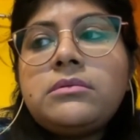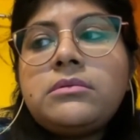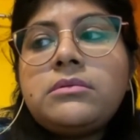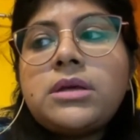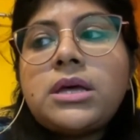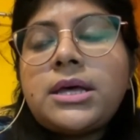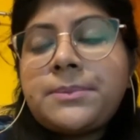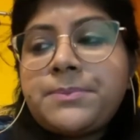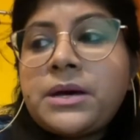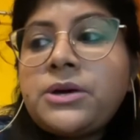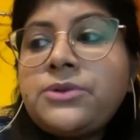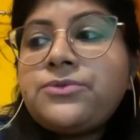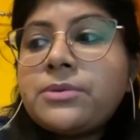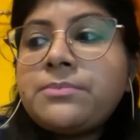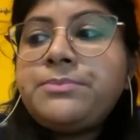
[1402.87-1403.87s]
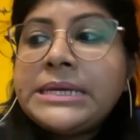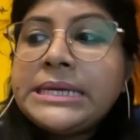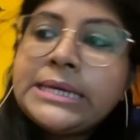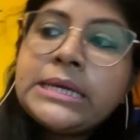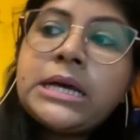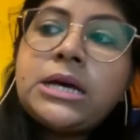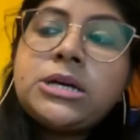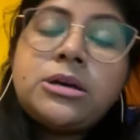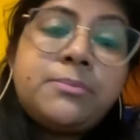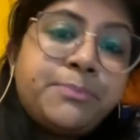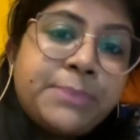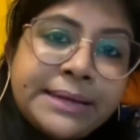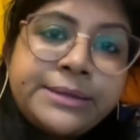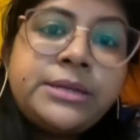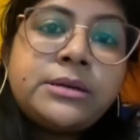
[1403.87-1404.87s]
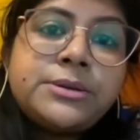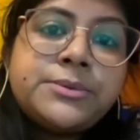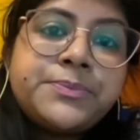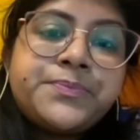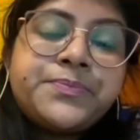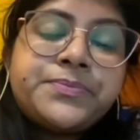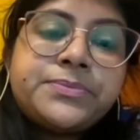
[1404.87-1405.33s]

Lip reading: apart from being a companion,